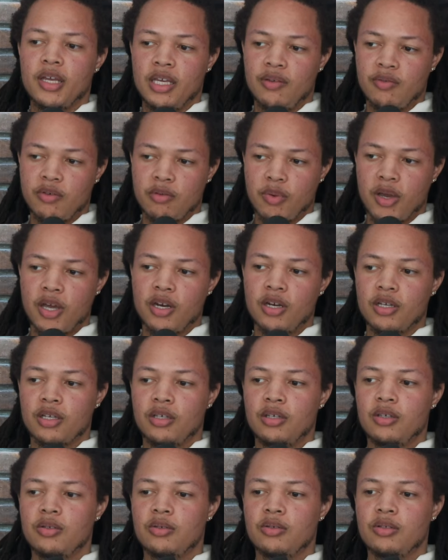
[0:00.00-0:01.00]
even better than
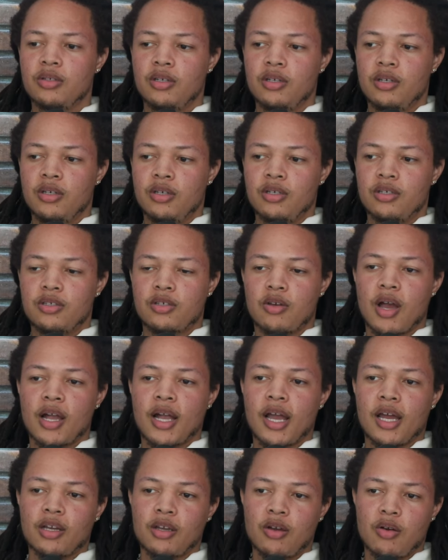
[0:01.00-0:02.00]
you. Yeah. So I
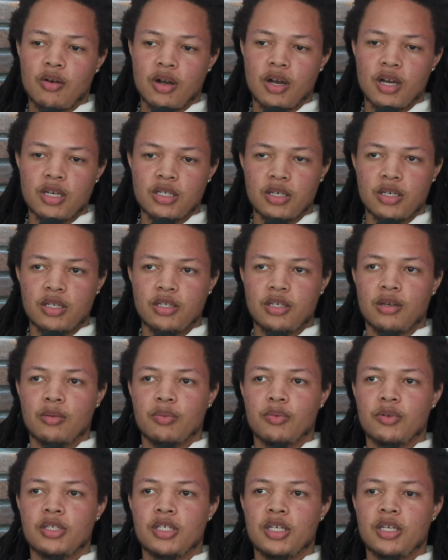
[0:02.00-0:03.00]
gotta go 110
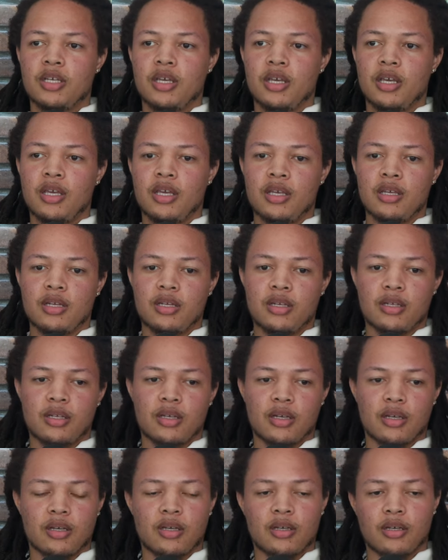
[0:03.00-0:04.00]
percent and
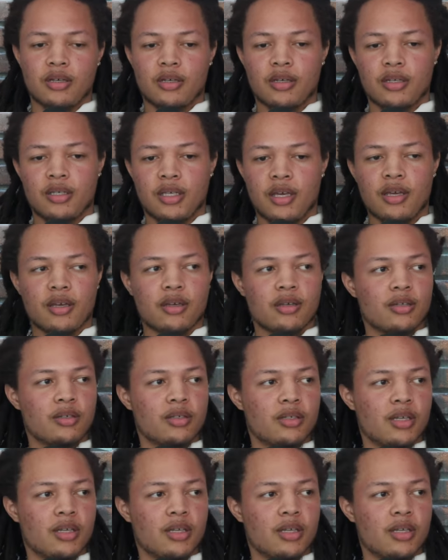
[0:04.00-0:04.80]
uh, yeah.